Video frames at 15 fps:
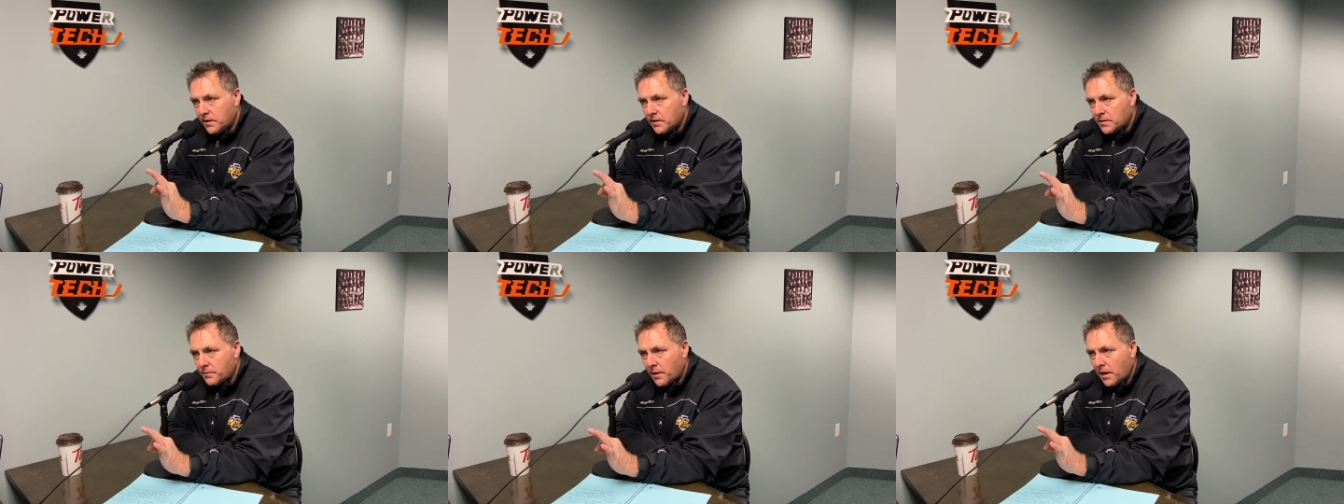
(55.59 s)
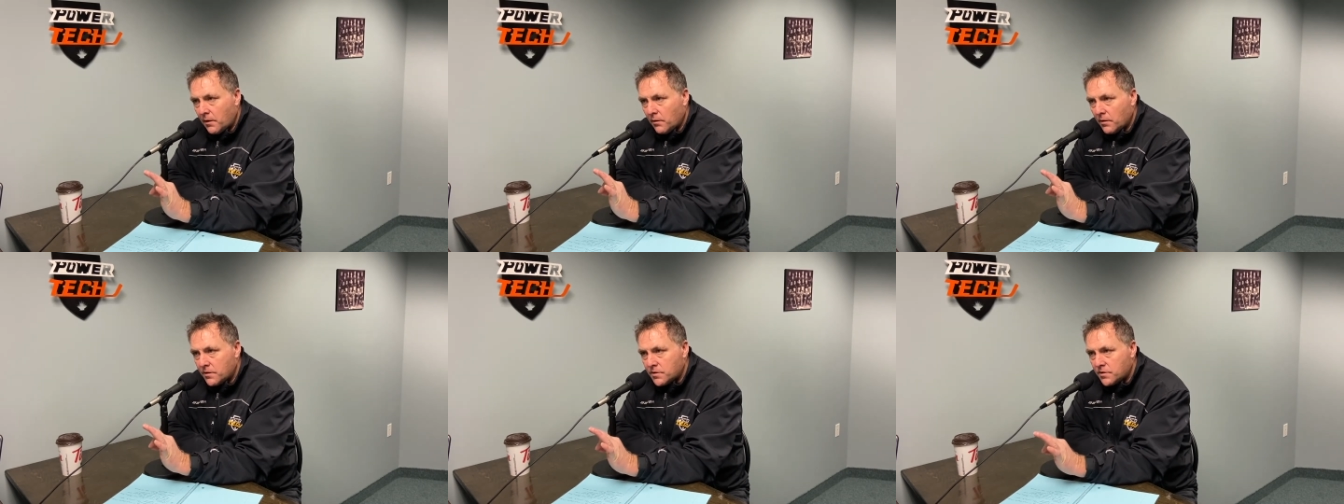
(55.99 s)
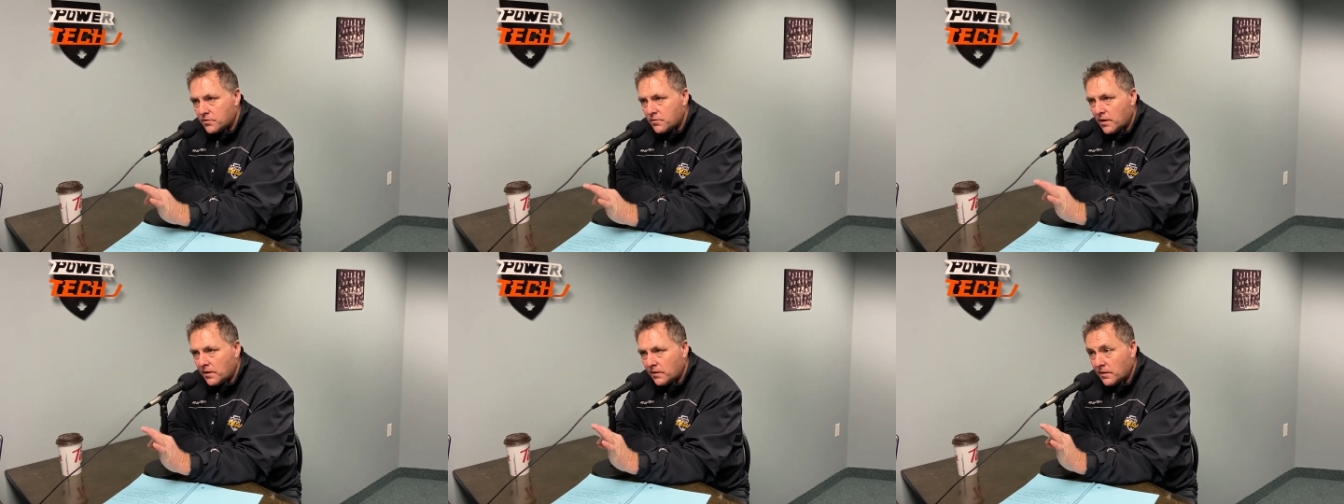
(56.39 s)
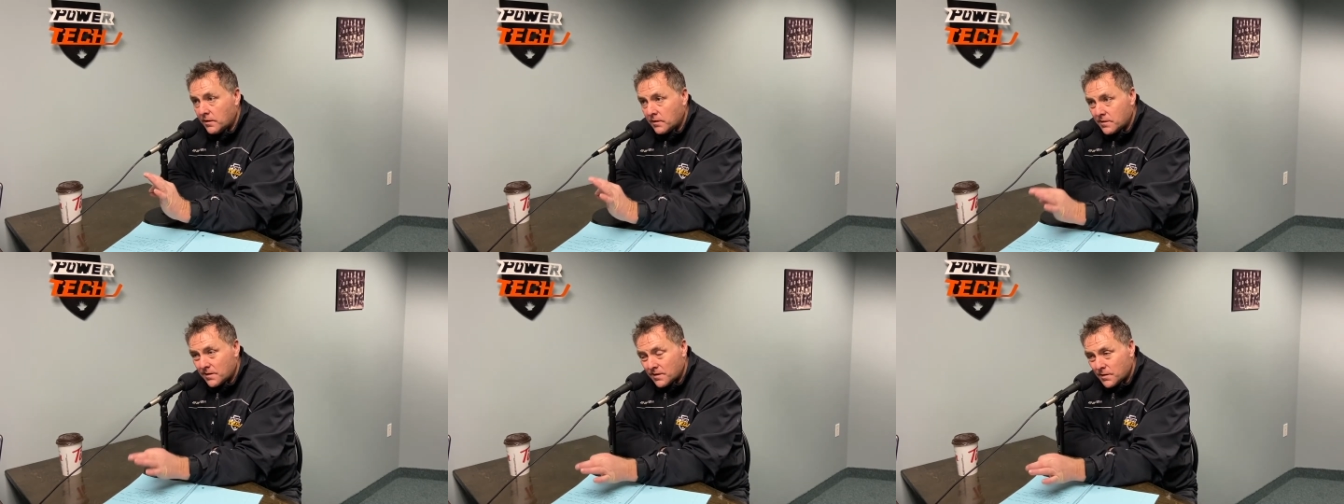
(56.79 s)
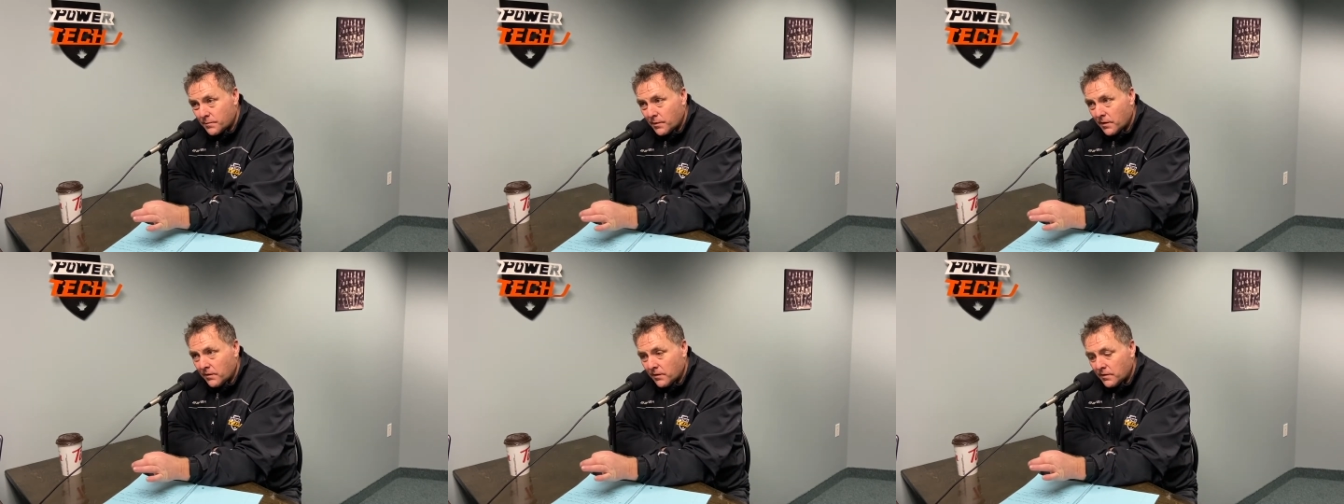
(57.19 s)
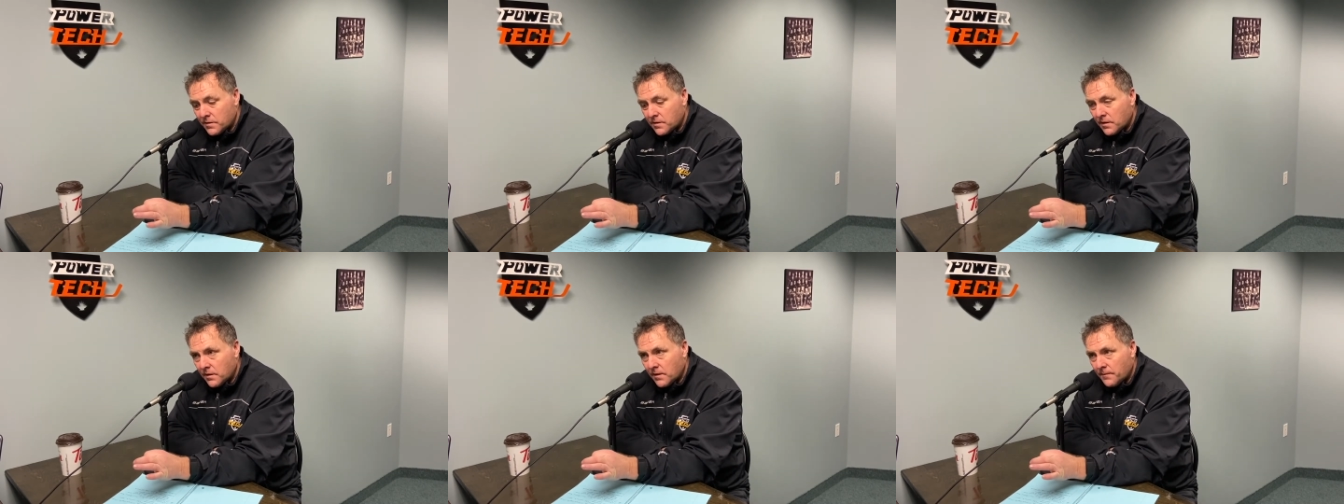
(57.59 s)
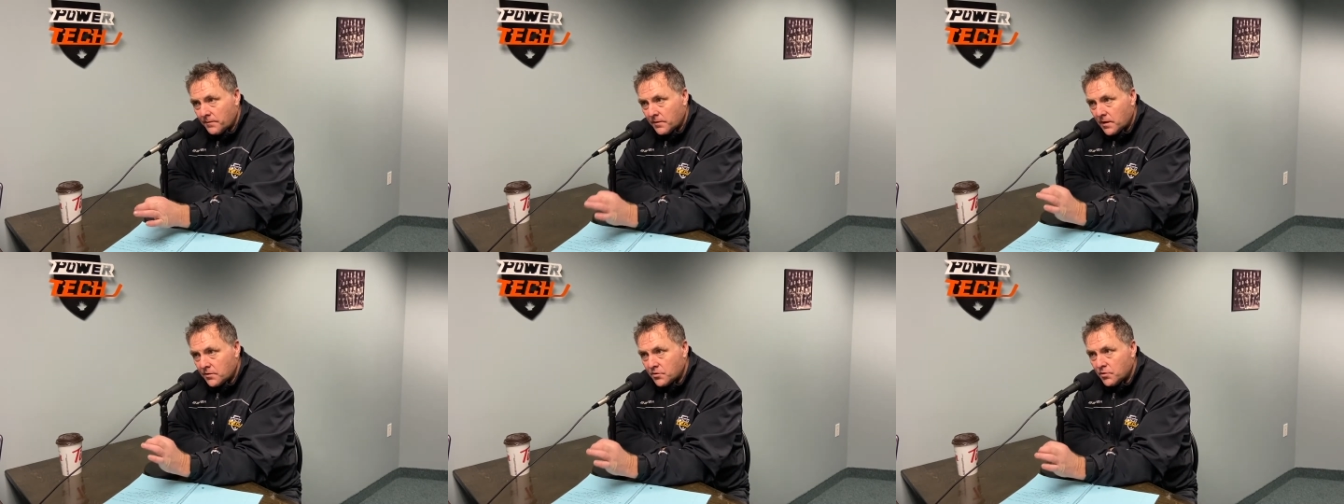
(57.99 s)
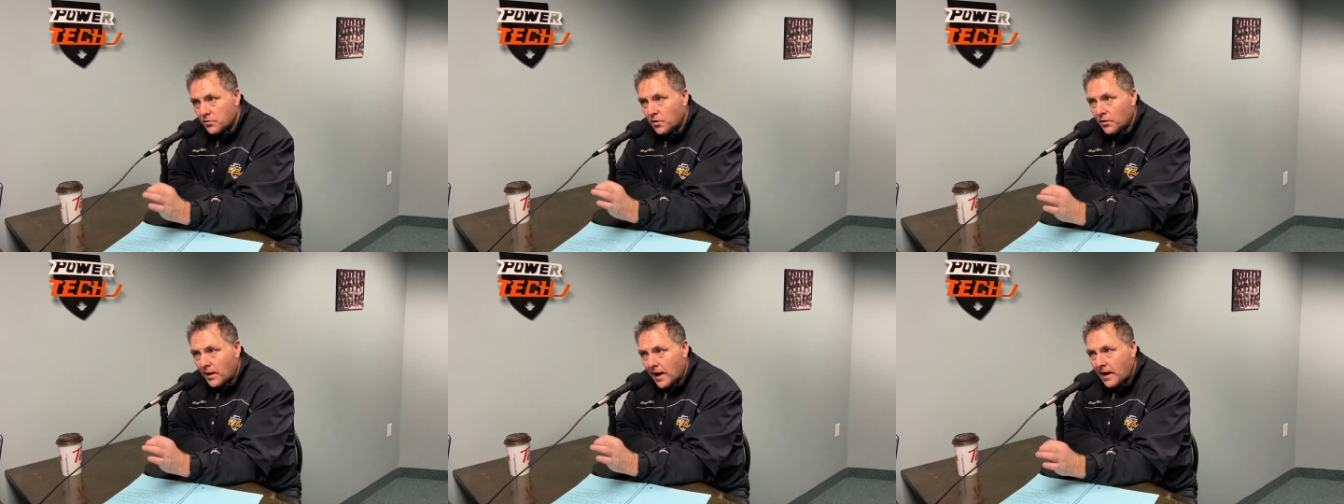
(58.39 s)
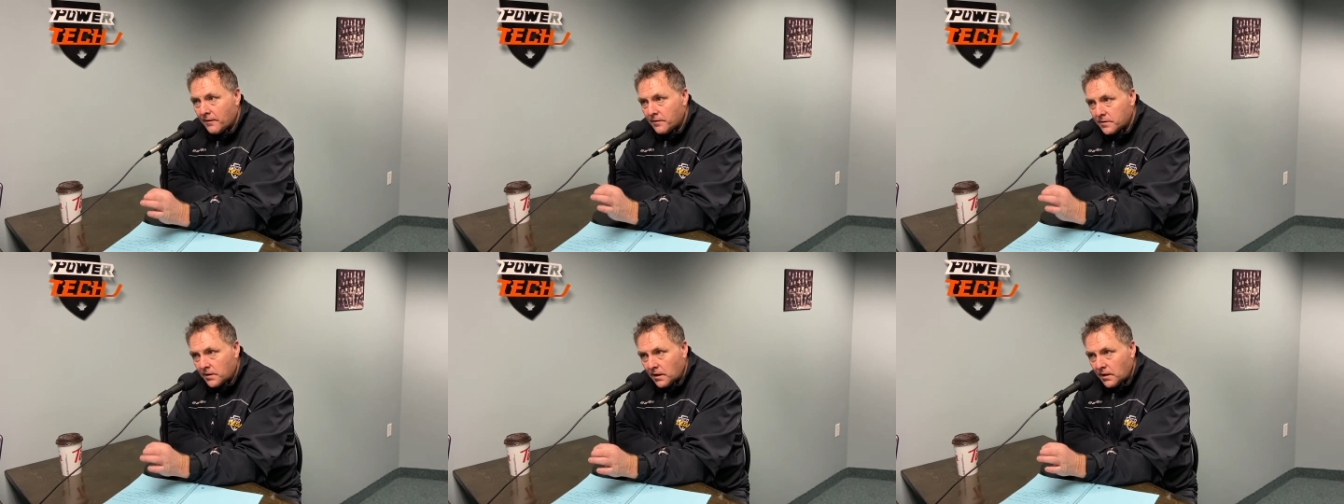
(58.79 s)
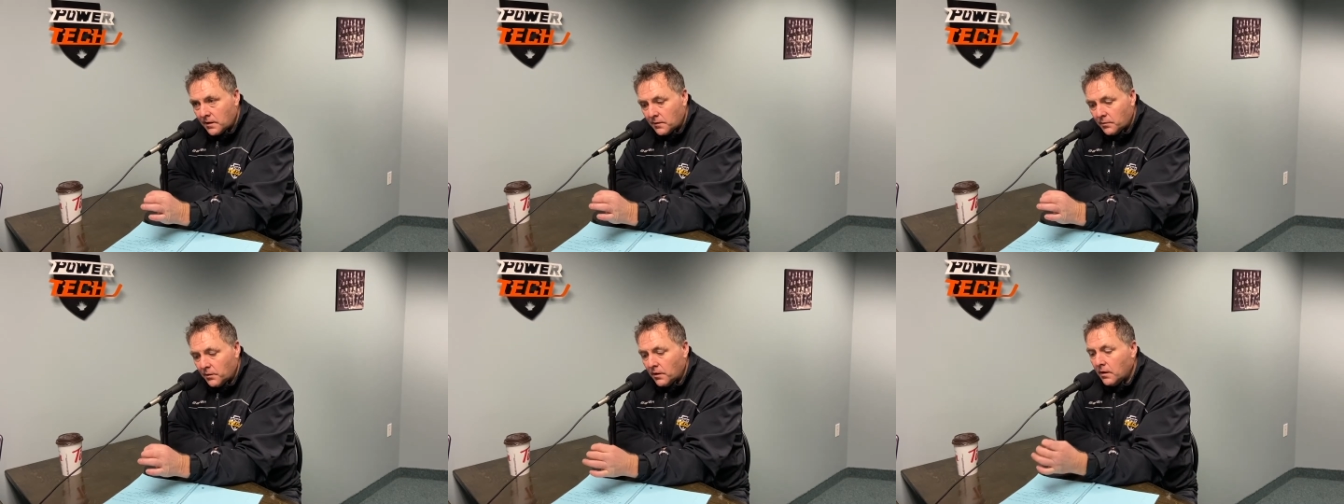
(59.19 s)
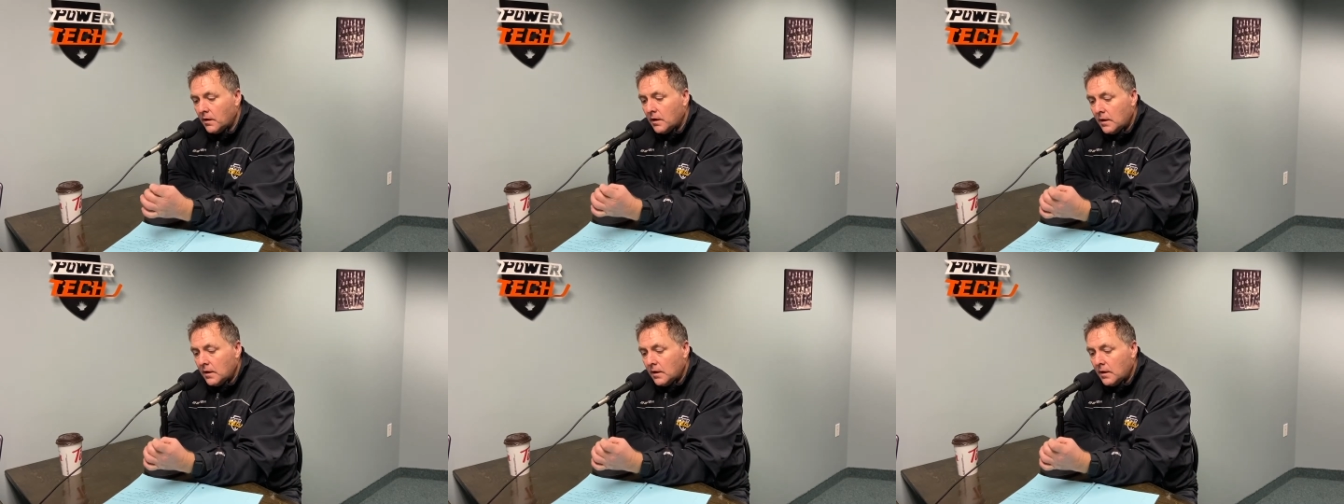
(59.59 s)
it's power, it's strength, and it's experience that you don't have as a hockey player.